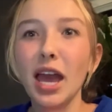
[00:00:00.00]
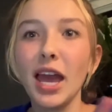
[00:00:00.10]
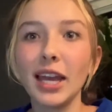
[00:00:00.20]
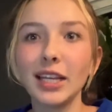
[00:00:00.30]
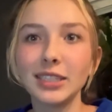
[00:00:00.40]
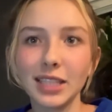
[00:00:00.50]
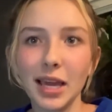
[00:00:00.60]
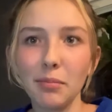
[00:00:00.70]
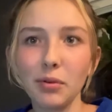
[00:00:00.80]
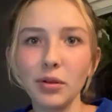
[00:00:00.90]
An
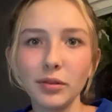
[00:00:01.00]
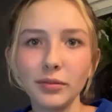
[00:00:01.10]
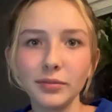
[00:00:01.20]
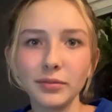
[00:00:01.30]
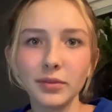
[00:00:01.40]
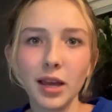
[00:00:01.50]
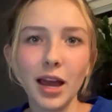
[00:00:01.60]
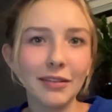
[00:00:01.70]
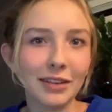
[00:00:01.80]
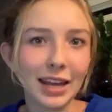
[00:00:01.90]
example
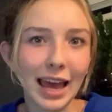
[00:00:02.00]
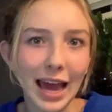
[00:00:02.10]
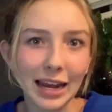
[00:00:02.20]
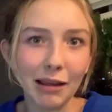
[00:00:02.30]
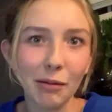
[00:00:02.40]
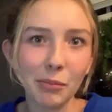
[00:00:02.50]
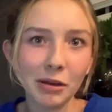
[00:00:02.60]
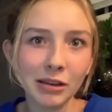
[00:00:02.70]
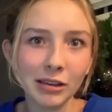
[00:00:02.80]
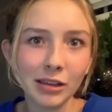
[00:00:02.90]
of an atom,
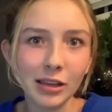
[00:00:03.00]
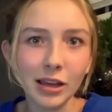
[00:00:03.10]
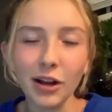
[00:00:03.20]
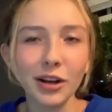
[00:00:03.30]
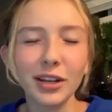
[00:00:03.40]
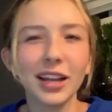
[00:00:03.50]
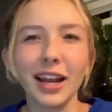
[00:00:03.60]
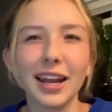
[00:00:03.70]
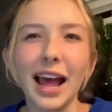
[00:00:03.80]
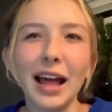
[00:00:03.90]
or not
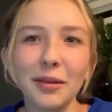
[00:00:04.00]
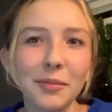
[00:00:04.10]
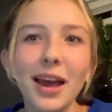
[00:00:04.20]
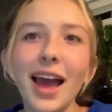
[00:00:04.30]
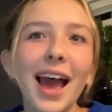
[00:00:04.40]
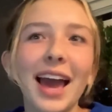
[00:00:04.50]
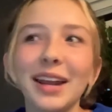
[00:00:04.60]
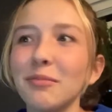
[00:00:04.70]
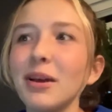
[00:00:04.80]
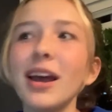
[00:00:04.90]
an
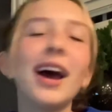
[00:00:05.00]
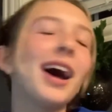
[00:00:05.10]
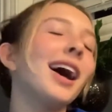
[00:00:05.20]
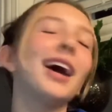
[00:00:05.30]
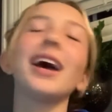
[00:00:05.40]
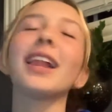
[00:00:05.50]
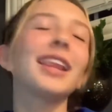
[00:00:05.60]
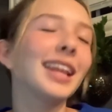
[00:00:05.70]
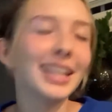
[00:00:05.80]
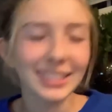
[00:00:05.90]
atom,
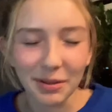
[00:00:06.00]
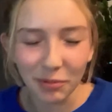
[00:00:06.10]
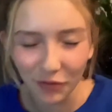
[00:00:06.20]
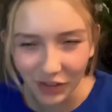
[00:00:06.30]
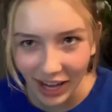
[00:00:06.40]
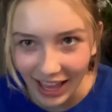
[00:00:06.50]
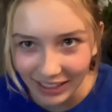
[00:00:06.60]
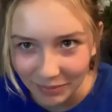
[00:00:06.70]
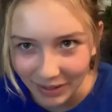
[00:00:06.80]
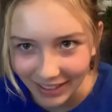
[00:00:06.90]
an example of an
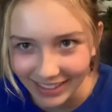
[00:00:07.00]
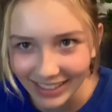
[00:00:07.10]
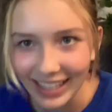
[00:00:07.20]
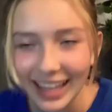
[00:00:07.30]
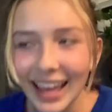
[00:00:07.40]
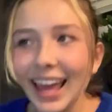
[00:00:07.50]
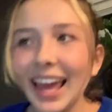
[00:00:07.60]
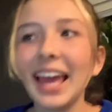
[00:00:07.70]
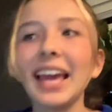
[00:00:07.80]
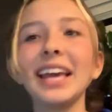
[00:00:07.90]
element
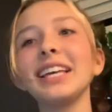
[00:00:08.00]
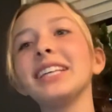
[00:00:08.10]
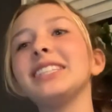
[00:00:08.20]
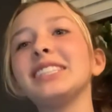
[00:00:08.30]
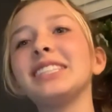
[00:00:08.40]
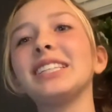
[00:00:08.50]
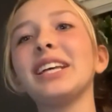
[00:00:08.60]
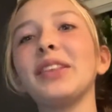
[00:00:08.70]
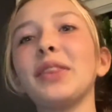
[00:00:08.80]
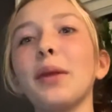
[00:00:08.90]
is
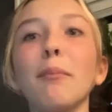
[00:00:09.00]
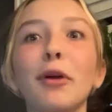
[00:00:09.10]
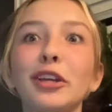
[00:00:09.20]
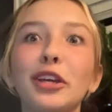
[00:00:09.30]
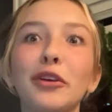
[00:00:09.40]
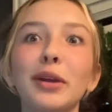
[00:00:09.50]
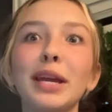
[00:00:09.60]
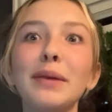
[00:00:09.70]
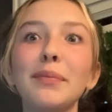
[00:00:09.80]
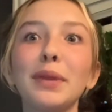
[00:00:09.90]

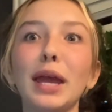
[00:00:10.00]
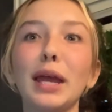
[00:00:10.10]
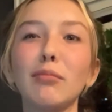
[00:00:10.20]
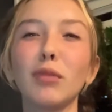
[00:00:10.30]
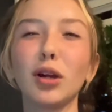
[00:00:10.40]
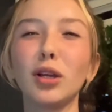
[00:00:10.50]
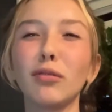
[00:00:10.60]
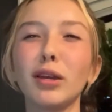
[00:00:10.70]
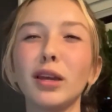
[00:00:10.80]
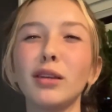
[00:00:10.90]
mercury, and
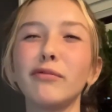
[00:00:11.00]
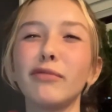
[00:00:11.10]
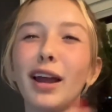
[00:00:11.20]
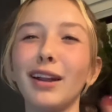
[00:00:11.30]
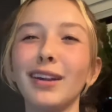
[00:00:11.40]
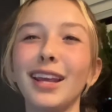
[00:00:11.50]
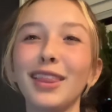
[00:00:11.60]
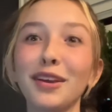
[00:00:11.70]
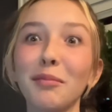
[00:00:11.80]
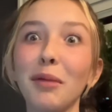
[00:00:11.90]
mercury is found in
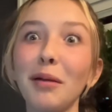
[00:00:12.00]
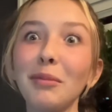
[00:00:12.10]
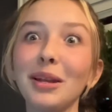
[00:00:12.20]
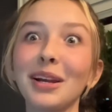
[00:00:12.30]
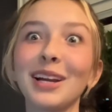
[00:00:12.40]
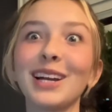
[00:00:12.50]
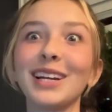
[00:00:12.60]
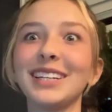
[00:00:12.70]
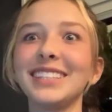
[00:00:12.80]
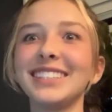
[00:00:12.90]

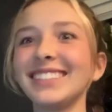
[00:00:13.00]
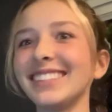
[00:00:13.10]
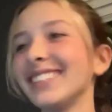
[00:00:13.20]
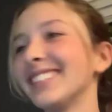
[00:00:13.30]
thermometers.